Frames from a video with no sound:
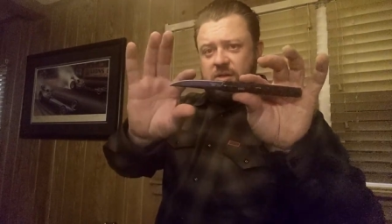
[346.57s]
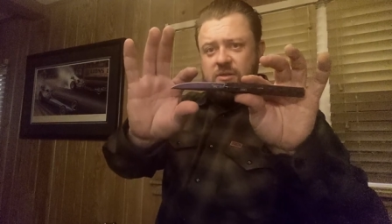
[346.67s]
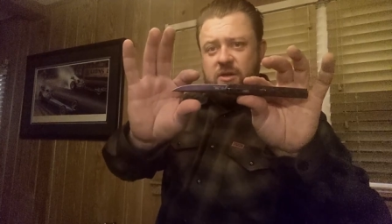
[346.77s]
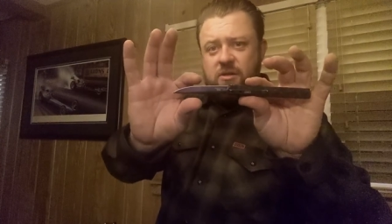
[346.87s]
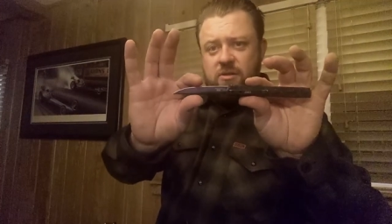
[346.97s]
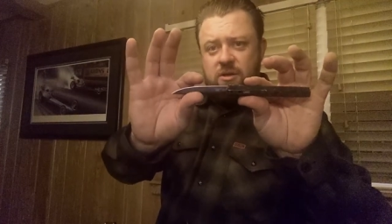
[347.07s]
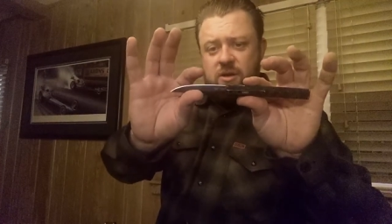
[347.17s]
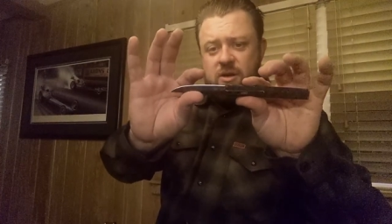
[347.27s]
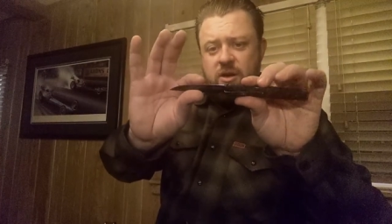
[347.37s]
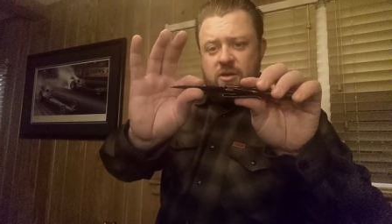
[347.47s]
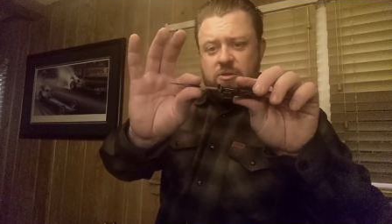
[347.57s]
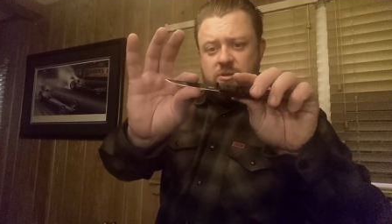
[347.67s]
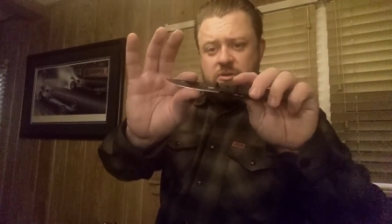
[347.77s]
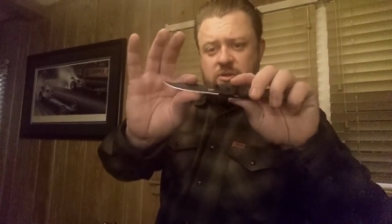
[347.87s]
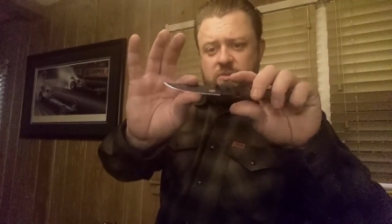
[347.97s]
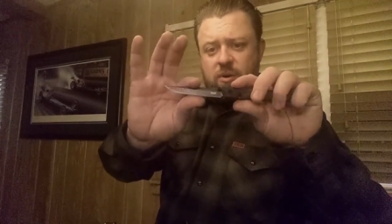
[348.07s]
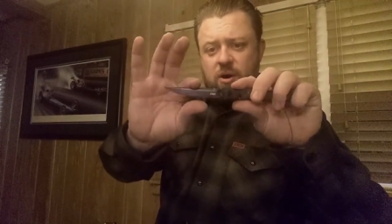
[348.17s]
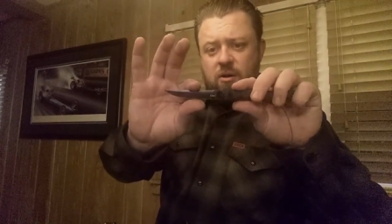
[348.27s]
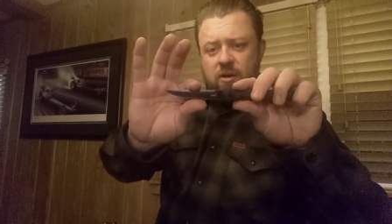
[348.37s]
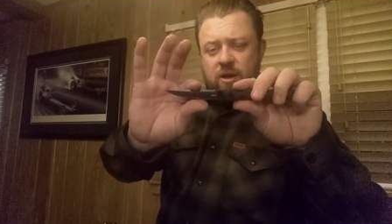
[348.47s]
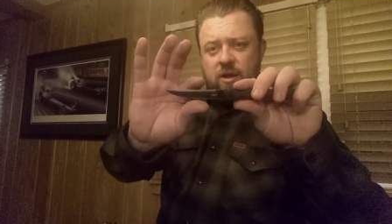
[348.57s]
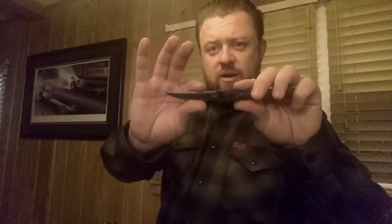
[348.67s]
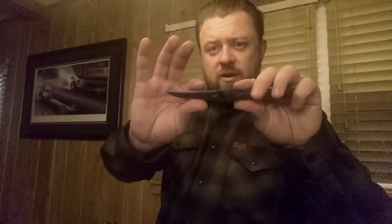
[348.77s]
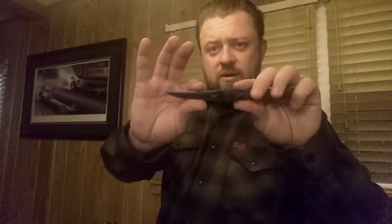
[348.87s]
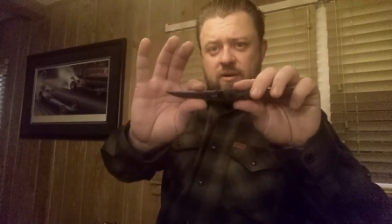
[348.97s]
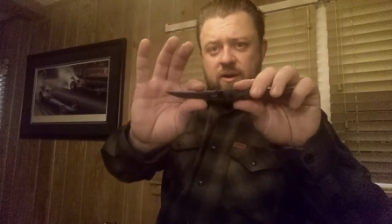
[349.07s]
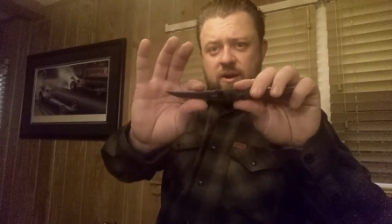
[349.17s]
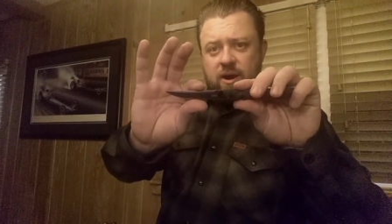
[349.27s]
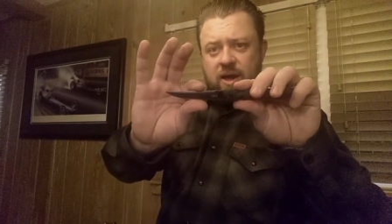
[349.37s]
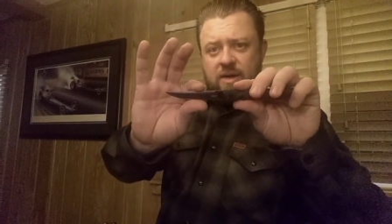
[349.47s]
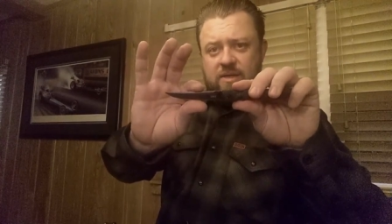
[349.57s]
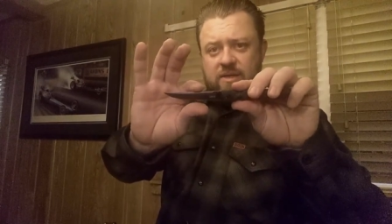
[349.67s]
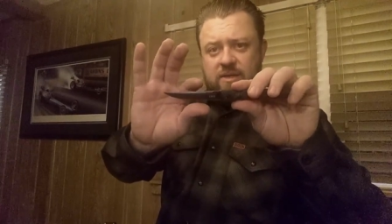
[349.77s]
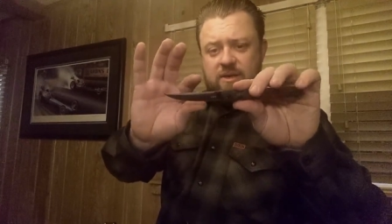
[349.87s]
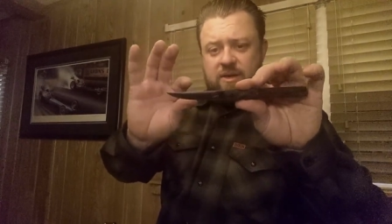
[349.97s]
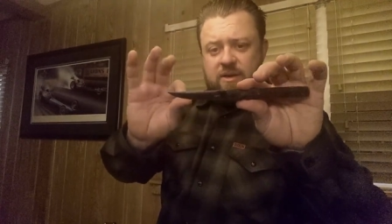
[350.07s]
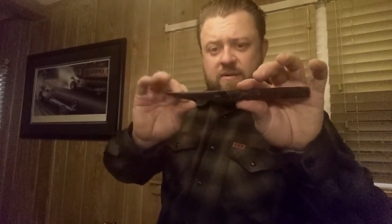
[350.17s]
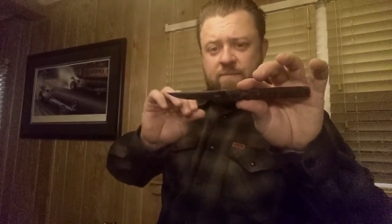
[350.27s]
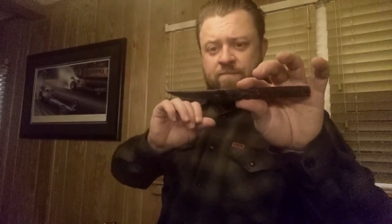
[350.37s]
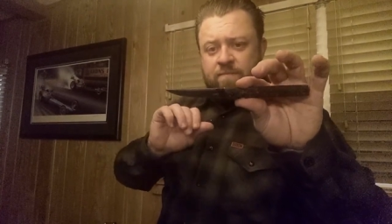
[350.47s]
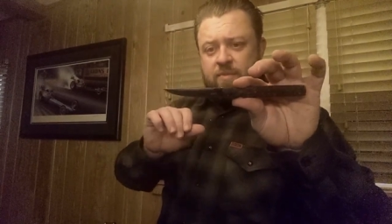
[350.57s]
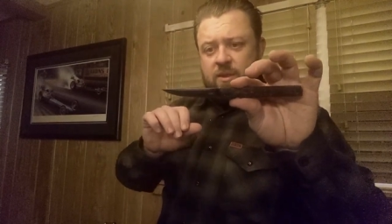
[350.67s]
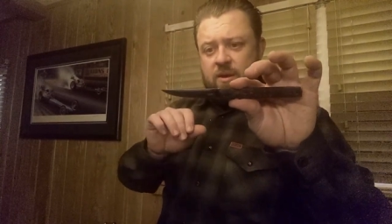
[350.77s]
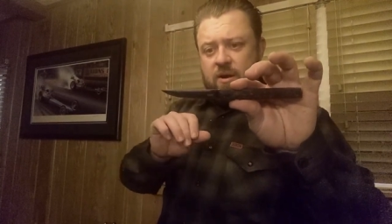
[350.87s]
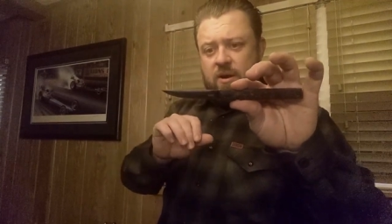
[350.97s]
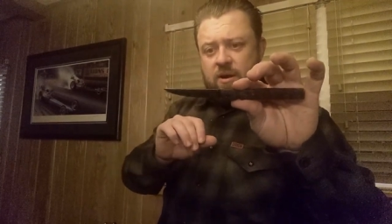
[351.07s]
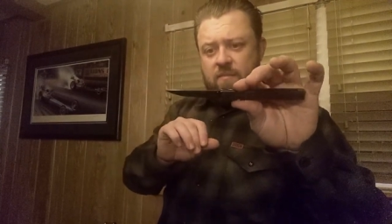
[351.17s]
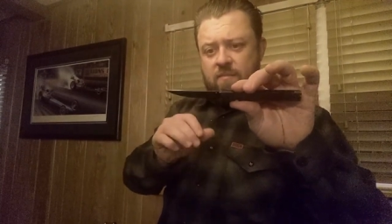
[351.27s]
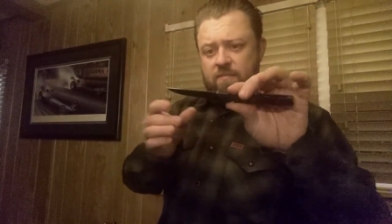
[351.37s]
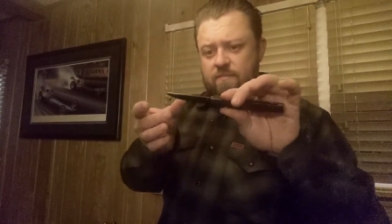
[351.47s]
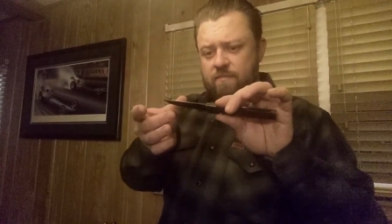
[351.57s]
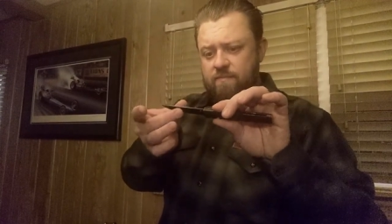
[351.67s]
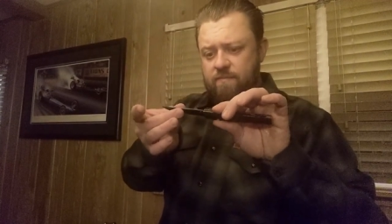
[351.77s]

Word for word: You can see it's it's small in in height, um,